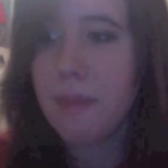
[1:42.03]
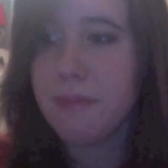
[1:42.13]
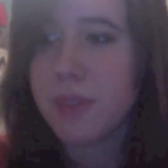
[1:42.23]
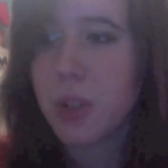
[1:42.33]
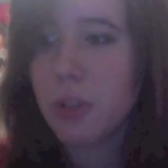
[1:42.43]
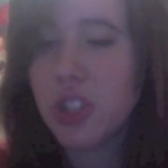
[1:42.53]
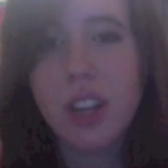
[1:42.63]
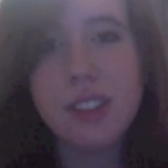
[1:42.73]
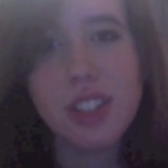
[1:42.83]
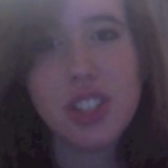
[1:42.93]
So what you
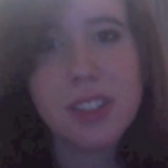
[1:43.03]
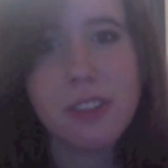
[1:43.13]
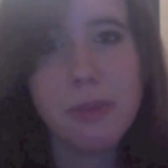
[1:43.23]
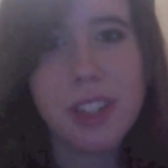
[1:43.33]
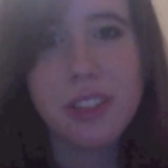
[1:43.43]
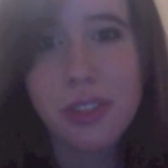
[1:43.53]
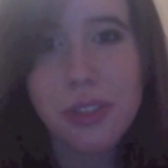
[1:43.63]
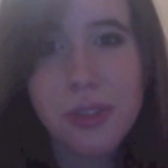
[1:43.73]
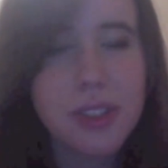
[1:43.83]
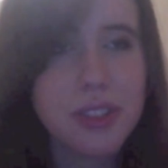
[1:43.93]
guys suggested for me to
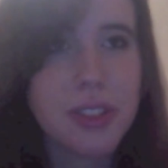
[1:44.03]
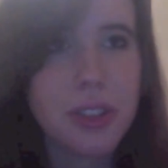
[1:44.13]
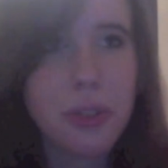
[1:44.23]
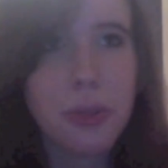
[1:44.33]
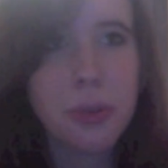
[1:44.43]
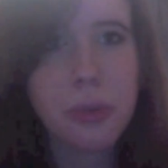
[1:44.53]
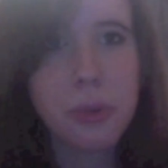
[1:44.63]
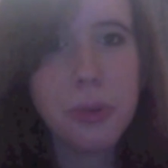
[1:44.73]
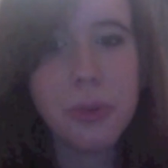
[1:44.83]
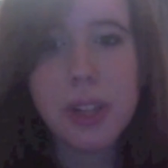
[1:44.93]
do is to go
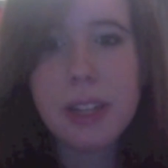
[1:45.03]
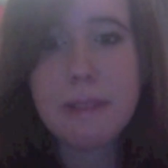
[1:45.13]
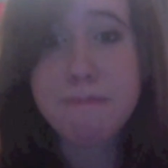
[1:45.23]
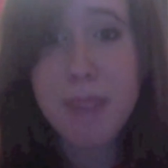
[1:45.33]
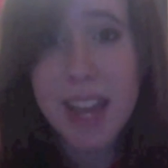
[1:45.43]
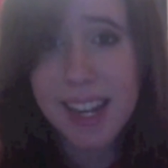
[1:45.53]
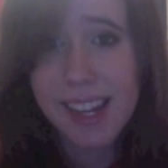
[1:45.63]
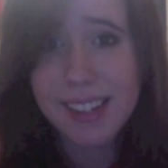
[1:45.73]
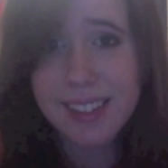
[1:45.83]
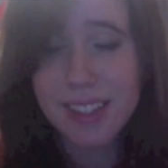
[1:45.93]
through the main
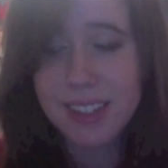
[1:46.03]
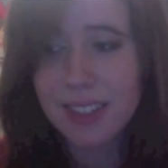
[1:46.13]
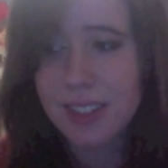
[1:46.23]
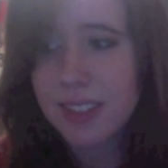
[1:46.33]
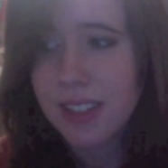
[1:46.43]
ancestors